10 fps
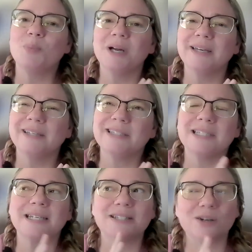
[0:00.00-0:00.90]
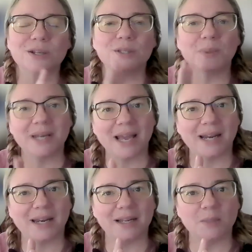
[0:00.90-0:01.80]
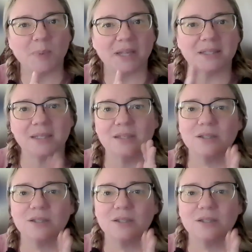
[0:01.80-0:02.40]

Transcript: but it's also an added expense.